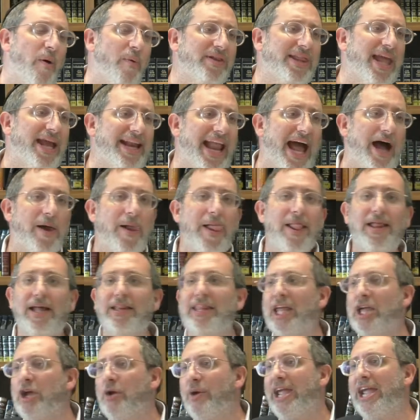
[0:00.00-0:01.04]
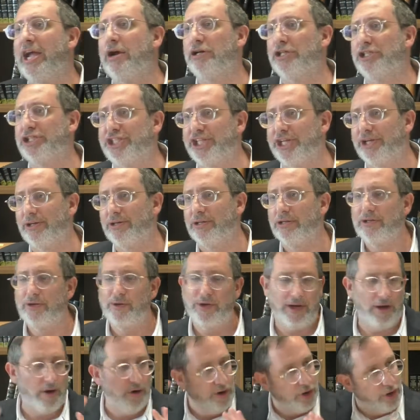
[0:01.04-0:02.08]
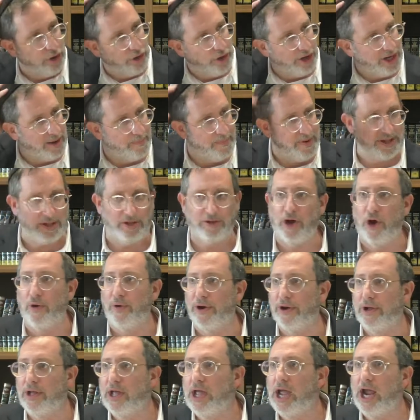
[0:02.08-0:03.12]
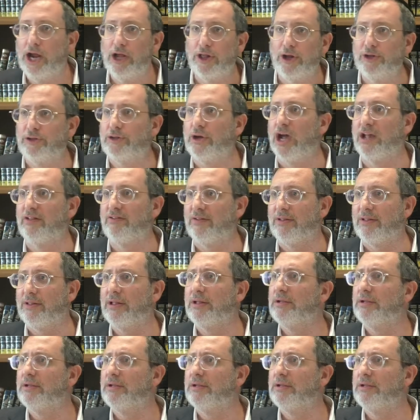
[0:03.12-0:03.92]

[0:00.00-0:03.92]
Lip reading: we're saying now, let's say you hear shir, or you're learning a piece of Torah, you learn toises,